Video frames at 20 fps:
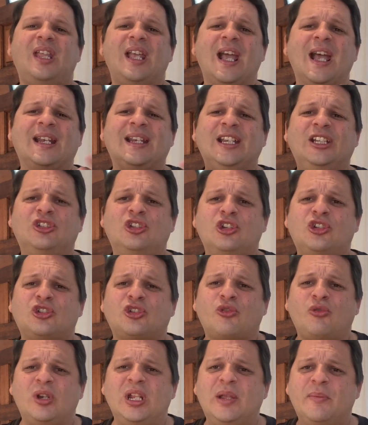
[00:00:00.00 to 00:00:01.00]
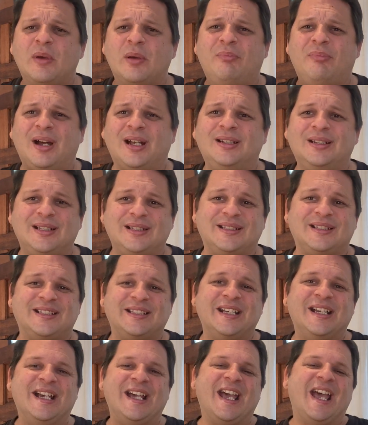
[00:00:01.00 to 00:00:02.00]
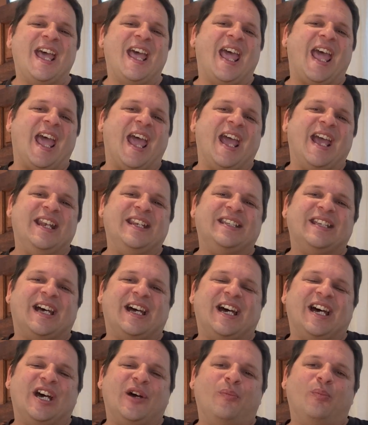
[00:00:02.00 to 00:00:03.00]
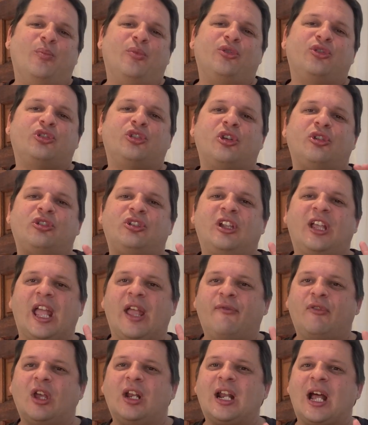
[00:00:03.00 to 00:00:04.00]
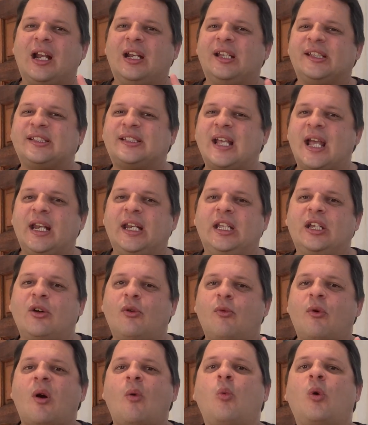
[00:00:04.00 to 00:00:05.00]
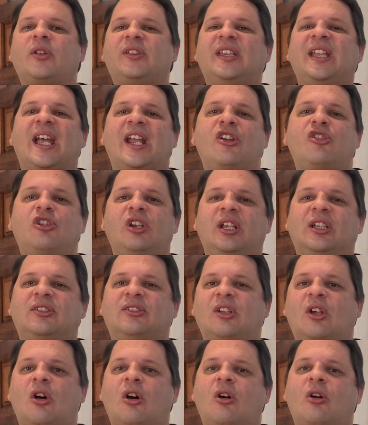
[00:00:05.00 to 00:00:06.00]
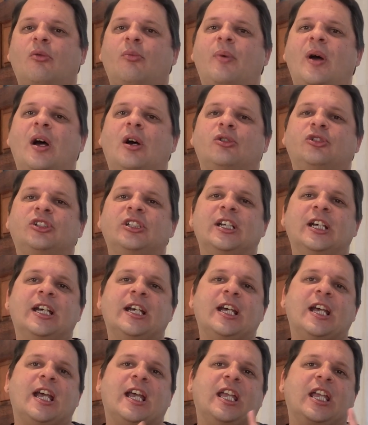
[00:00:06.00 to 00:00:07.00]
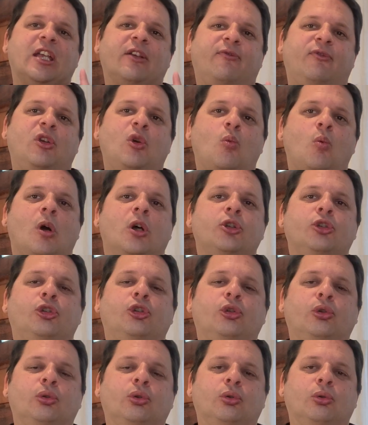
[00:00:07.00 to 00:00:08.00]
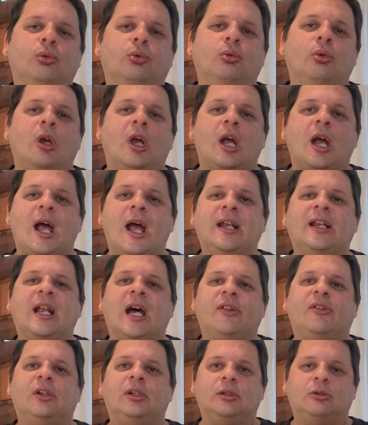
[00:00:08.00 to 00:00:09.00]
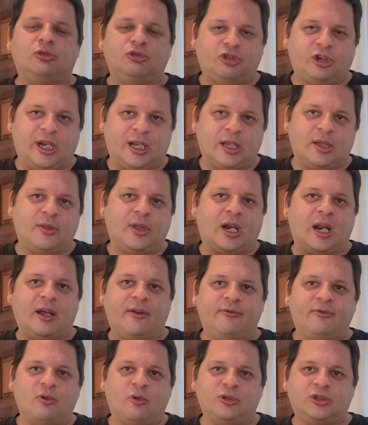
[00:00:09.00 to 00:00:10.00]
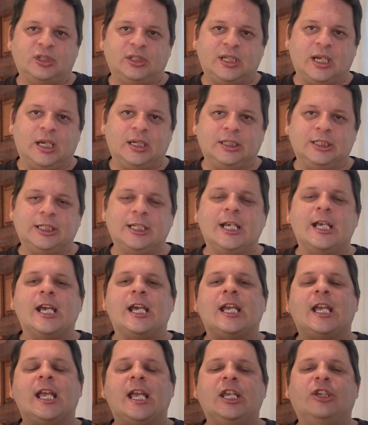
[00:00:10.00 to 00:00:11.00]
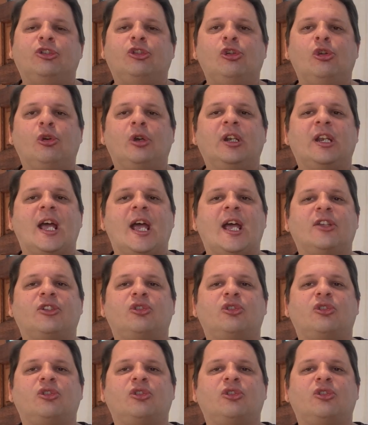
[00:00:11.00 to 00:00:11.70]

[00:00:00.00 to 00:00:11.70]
It needs to scream abundance, and so to give you an understanding of what the energies are about. If you want to, another little trick that I've also done is you can